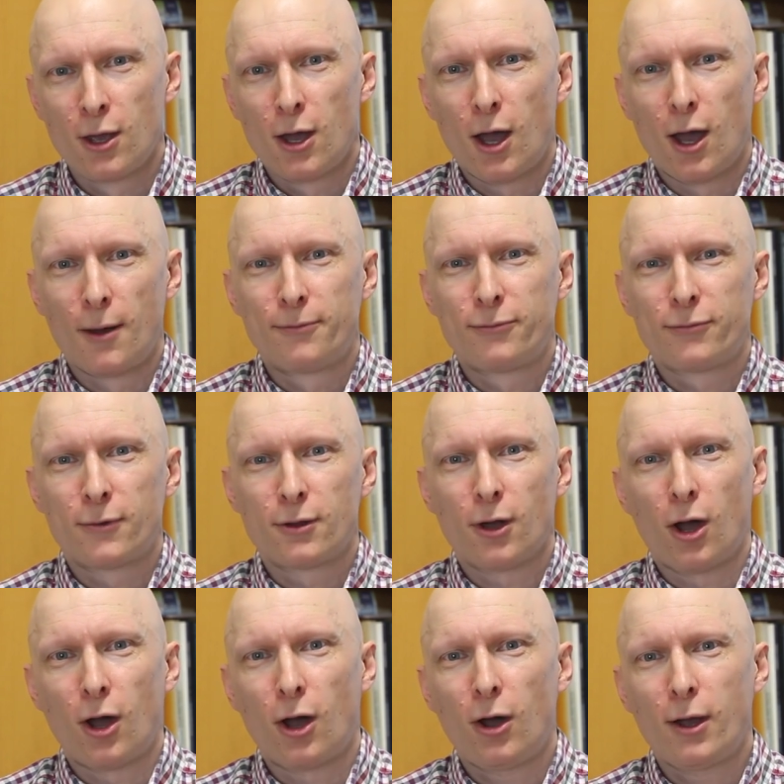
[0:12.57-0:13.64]

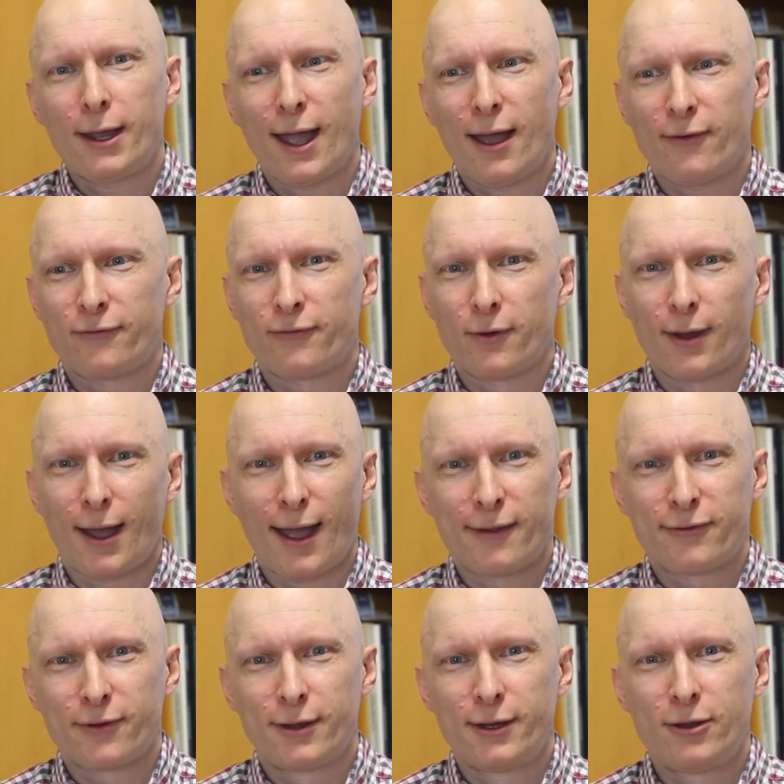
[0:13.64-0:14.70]
I have
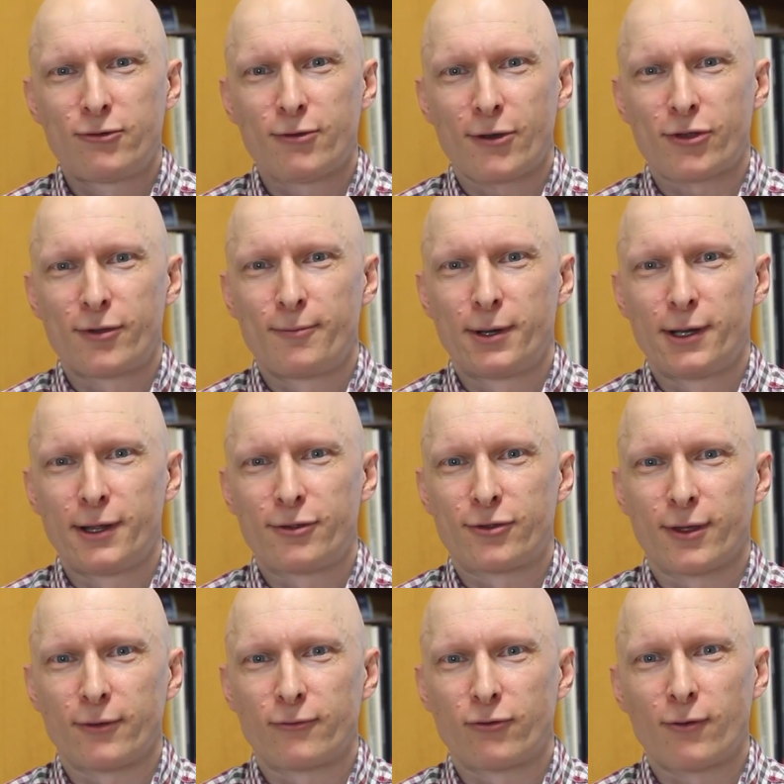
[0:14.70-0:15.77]
had an interest in
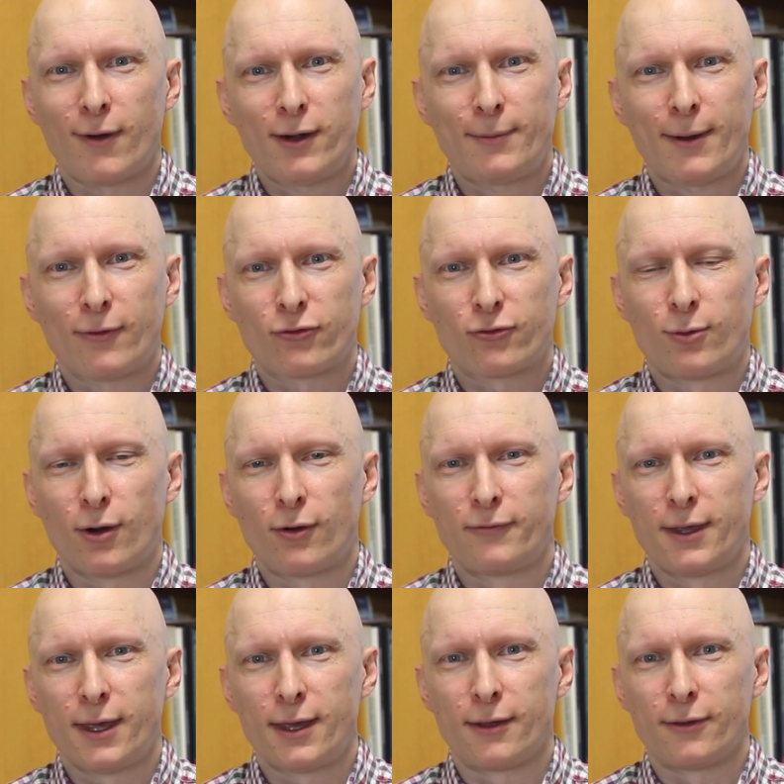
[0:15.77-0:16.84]
policing for around about 12
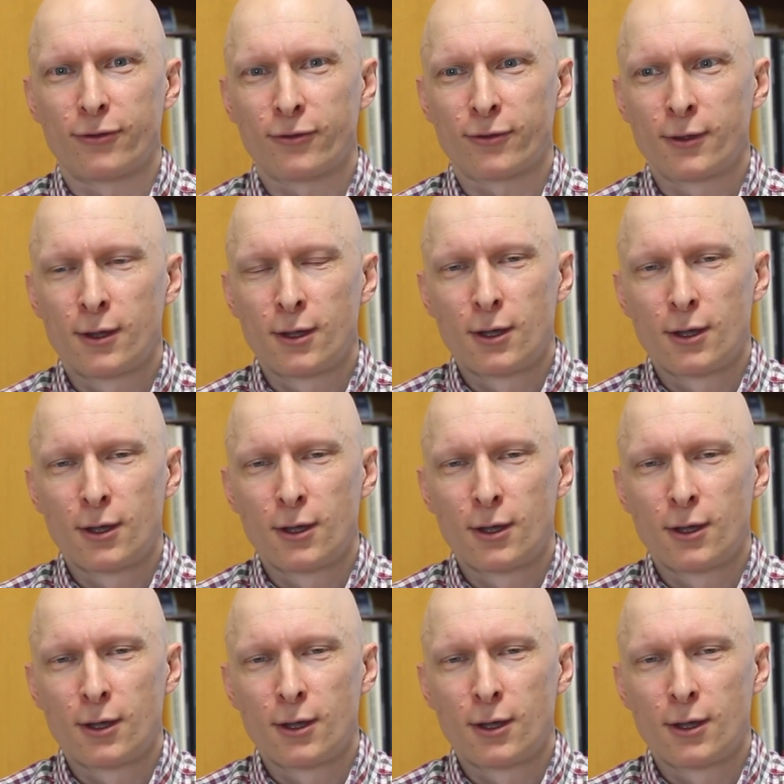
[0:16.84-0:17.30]
years.